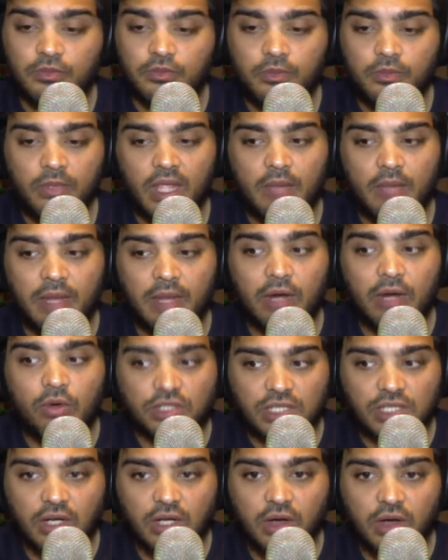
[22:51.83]
But
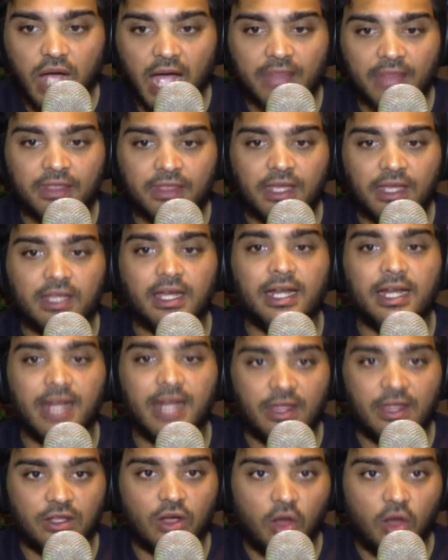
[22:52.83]
also, I think
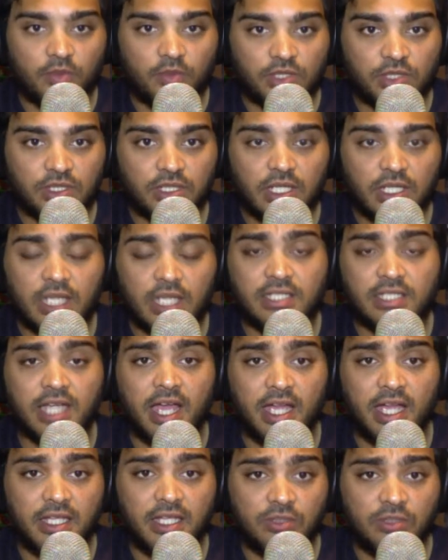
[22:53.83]
another option is
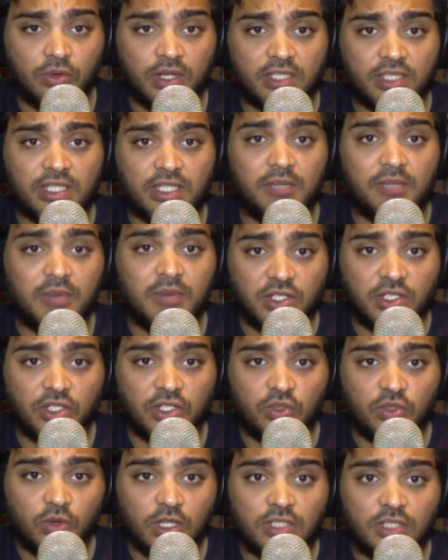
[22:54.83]
A tours, emerging
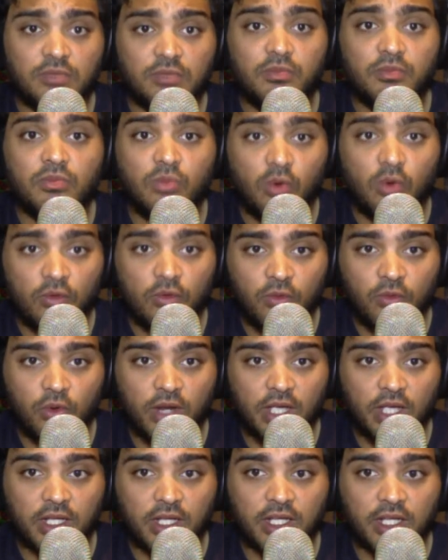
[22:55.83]
tours, more four-day
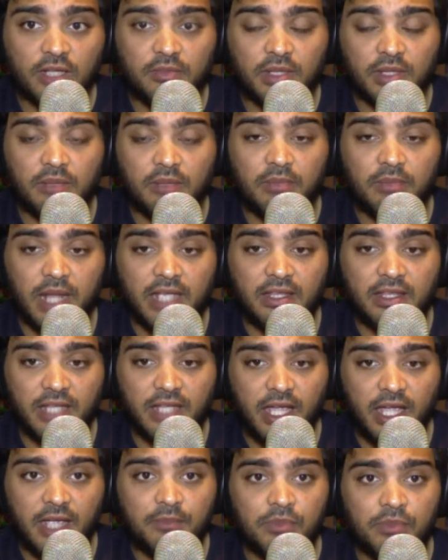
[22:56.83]
cricket being played
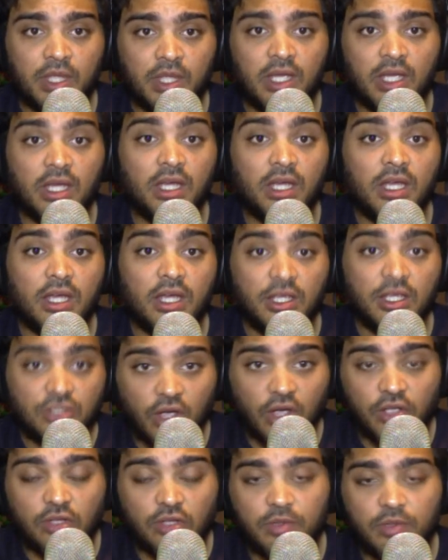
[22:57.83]
there. Is
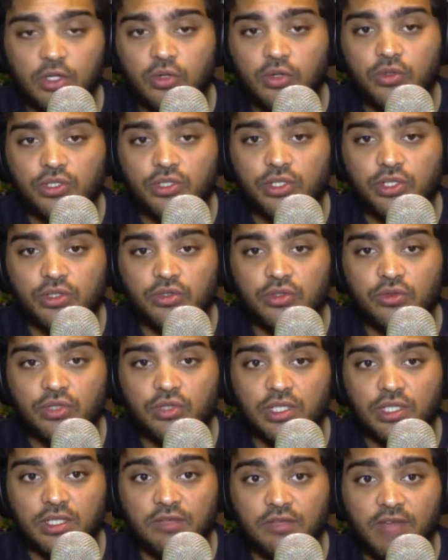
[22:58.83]
going to be crucial to the
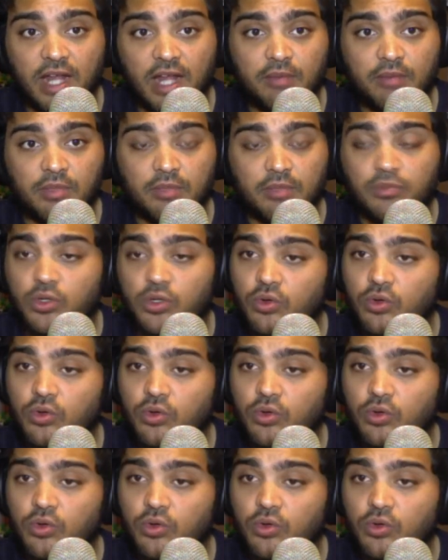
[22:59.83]
development, because